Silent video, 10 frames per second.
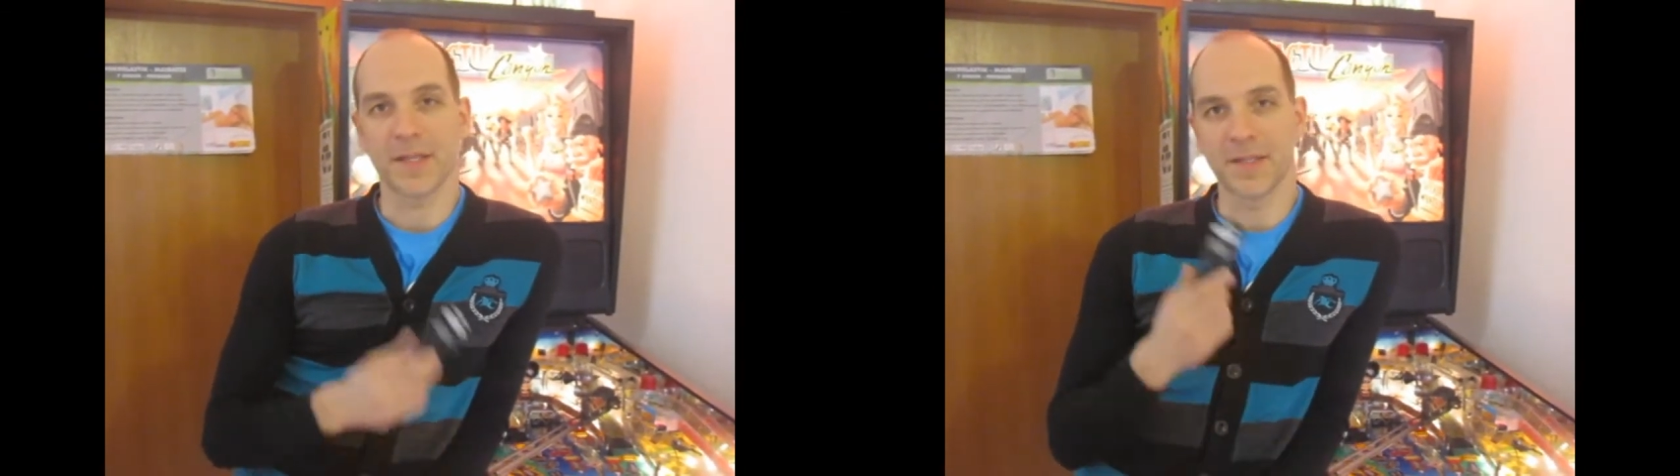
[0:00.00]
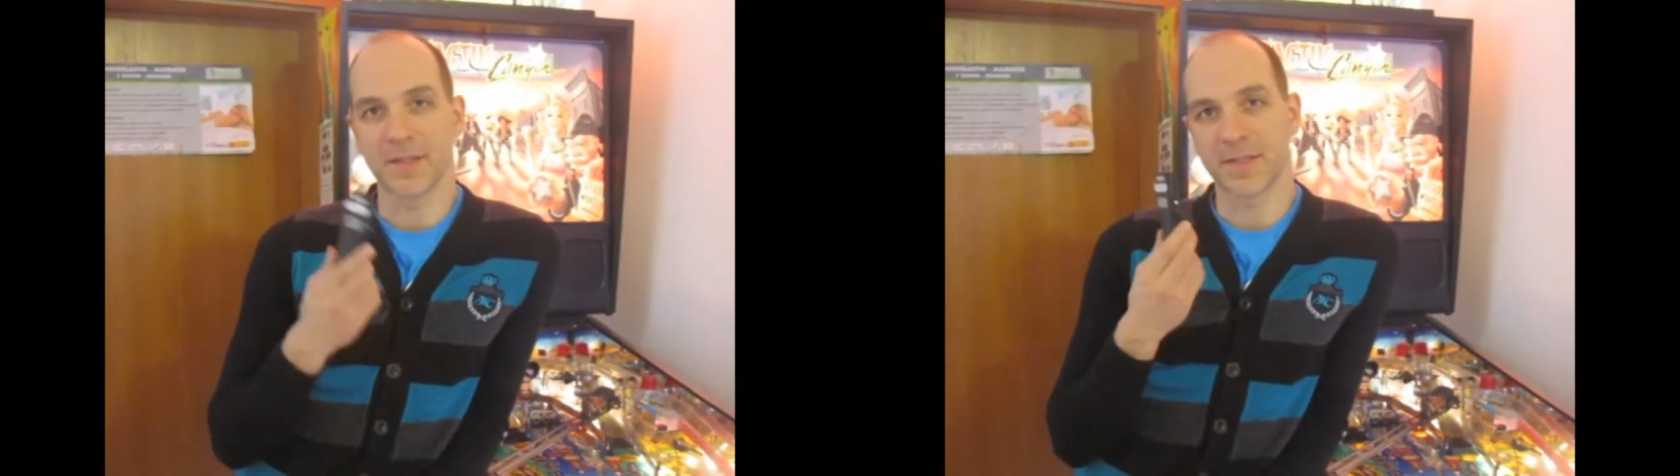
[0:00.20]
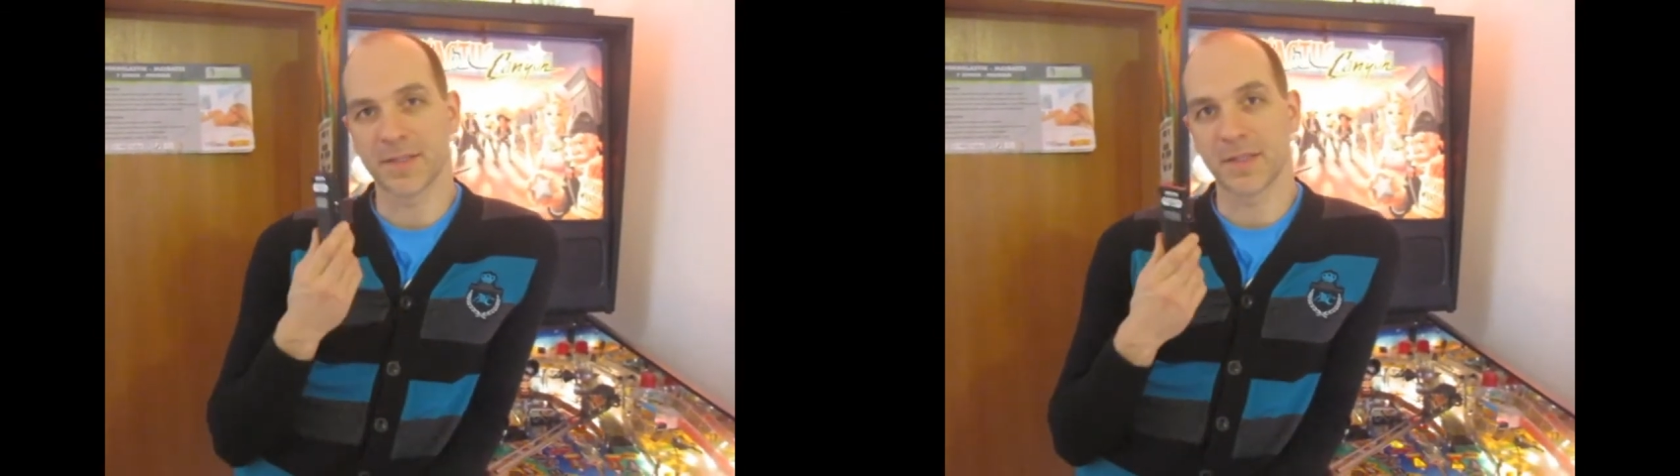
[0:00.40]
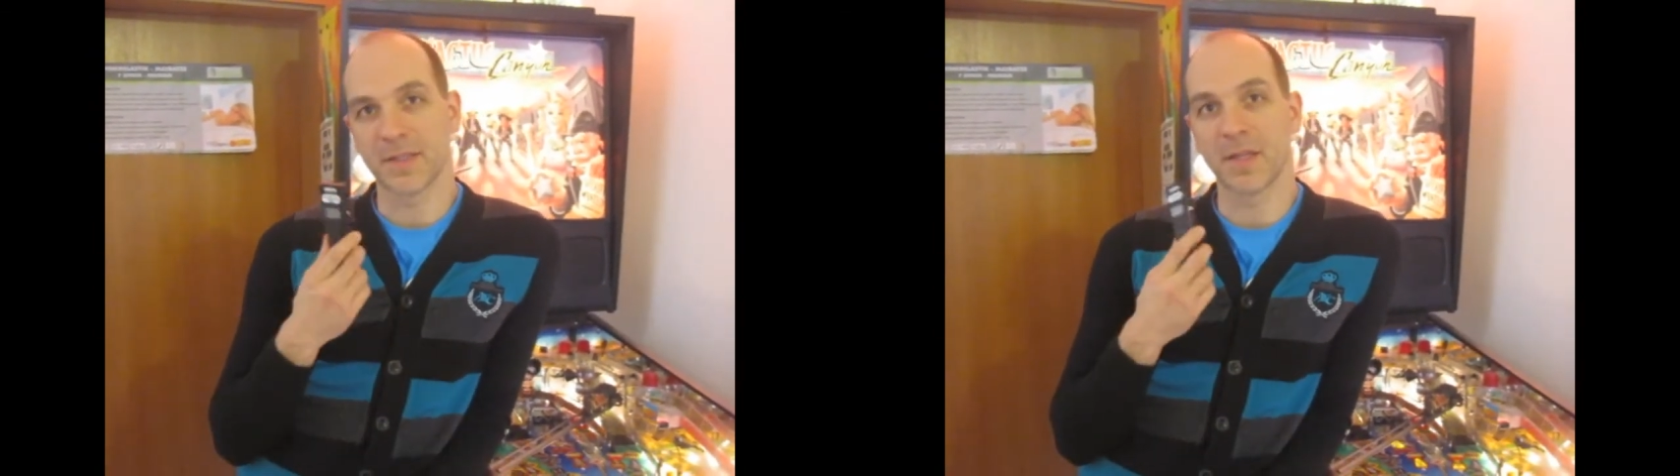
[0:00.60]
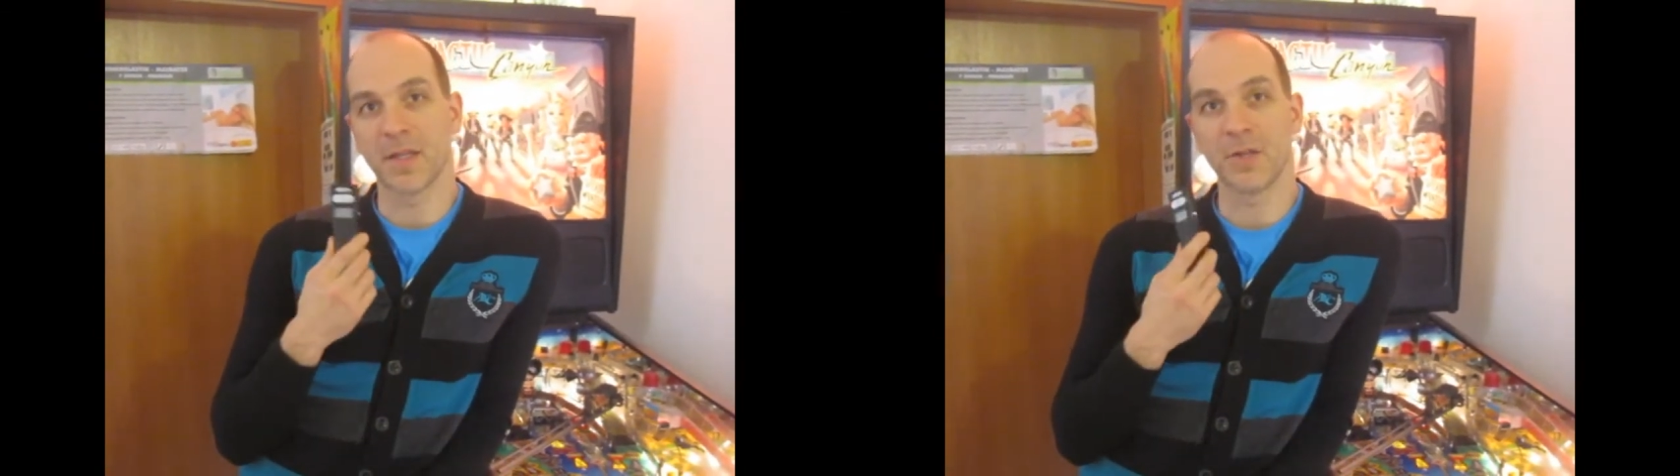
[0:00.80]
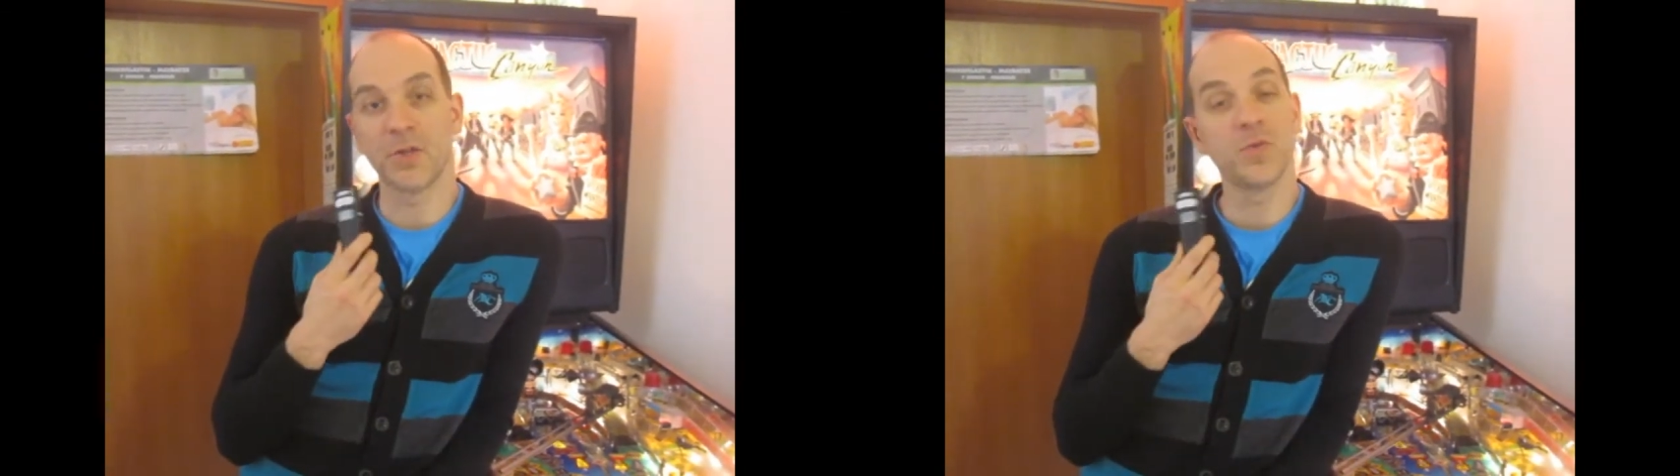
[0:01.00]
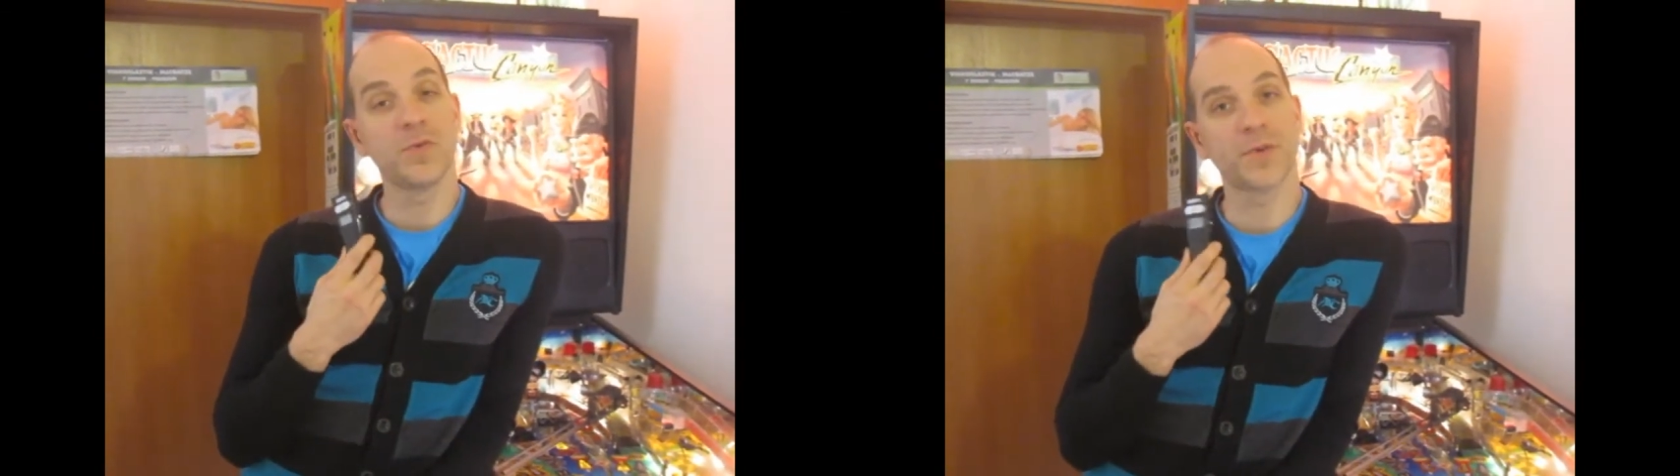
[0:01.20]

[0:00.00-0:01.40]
is new